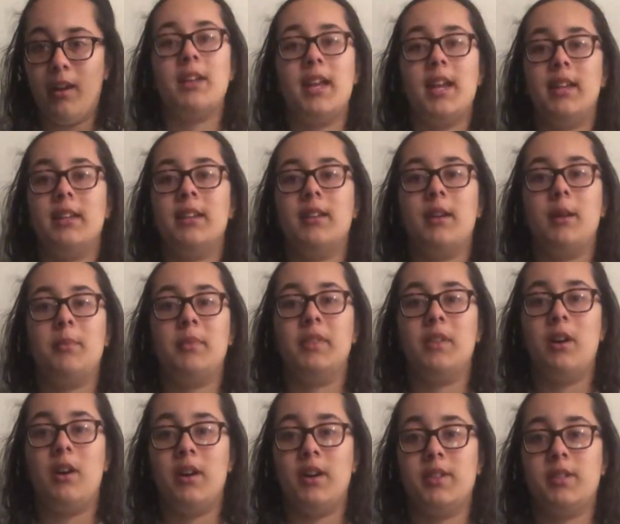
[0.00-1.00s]
I ended up in the
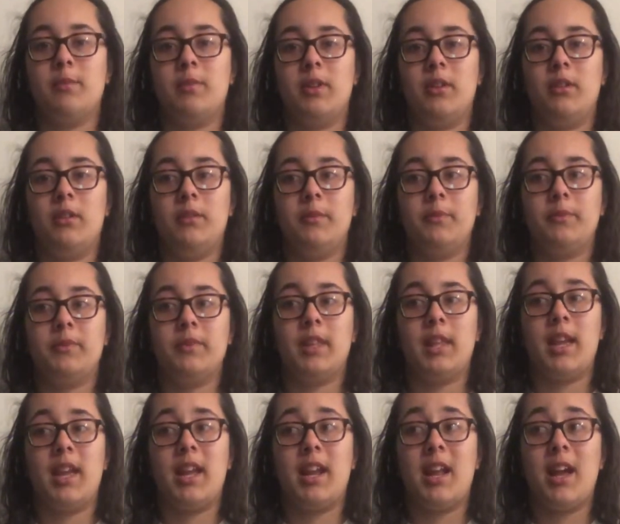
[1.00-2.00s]
hospital,
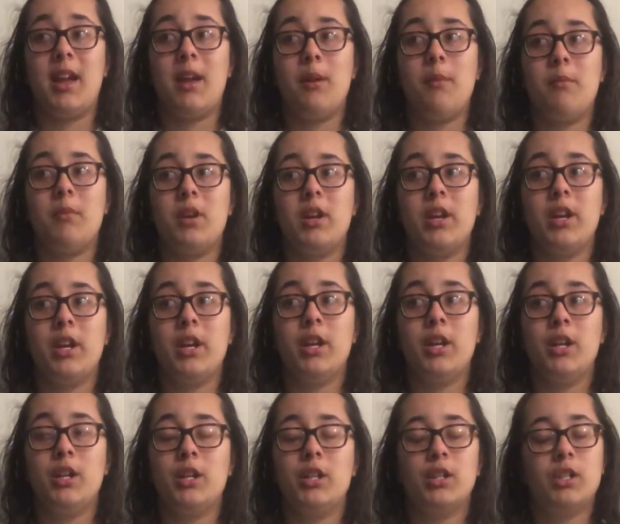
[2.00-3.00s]
and I am
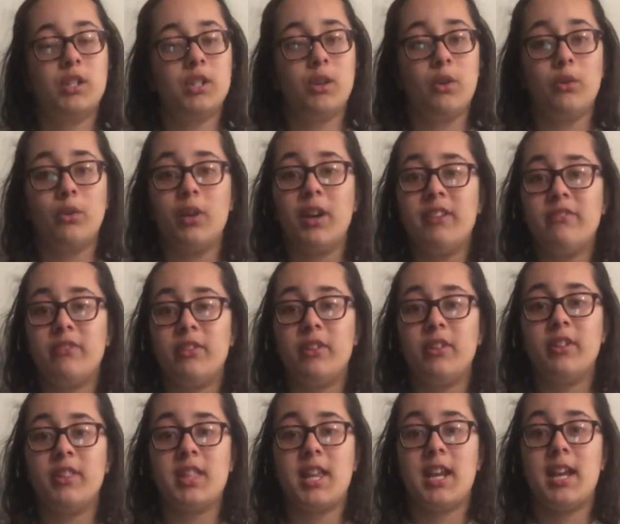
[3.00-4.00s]
so
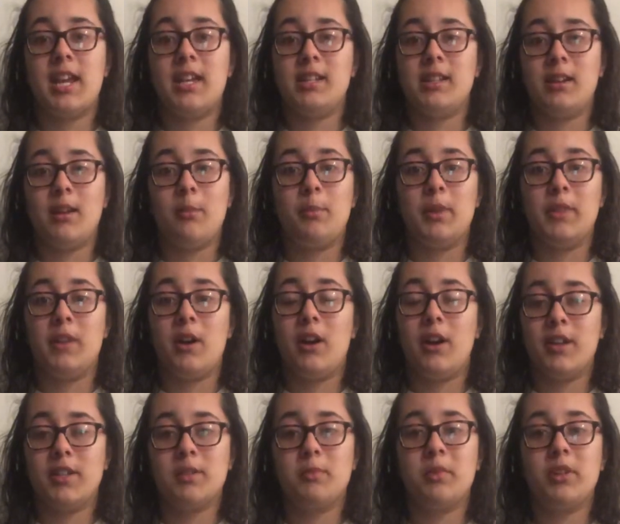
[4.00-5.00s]
grateful that I ended up in the
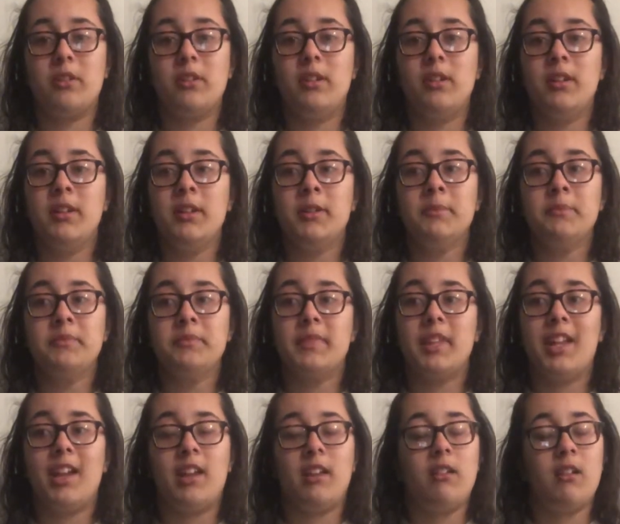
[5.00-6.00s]
hospital
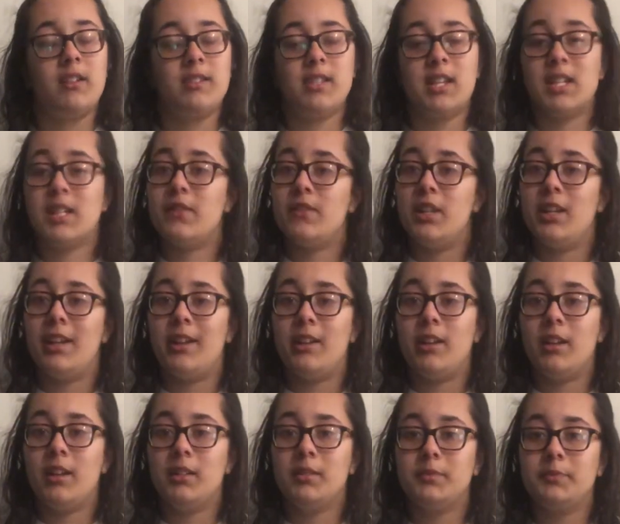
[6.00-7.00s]
and not 6 feet
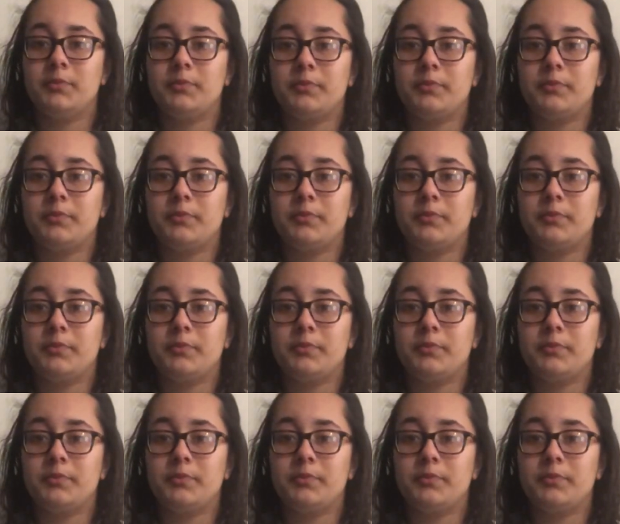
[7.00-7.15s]
under.